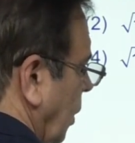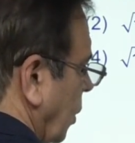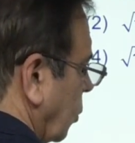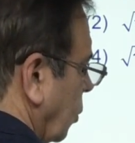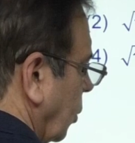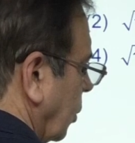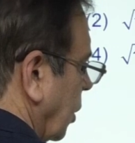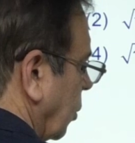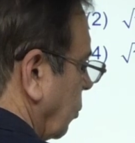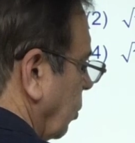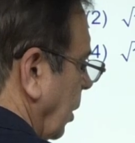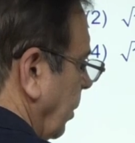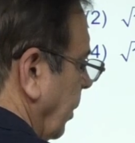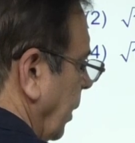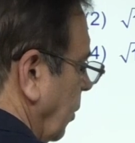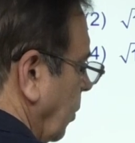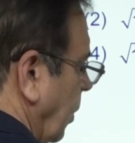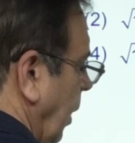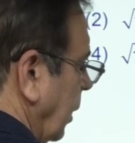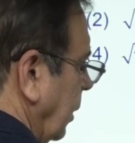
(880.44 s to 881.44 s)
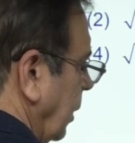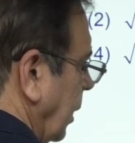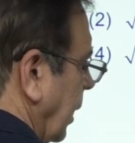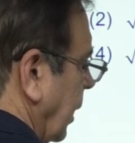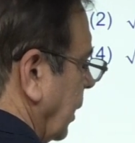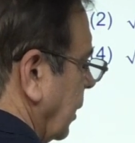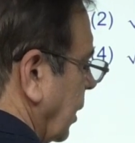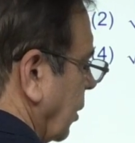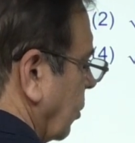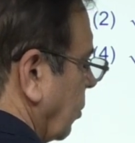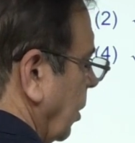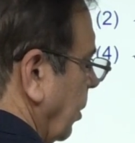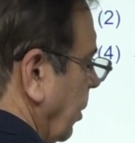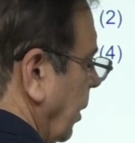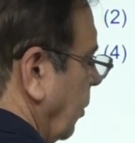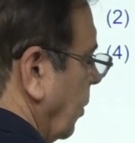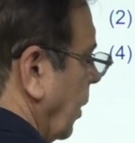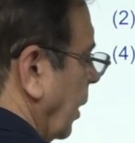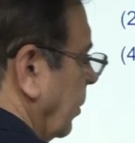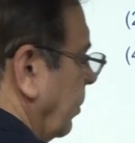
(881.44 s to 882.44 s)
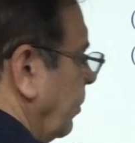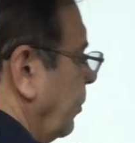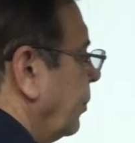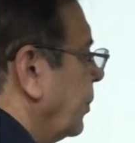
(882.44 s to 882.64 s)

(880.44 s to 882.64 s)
So, this will be 1 and this will be 1,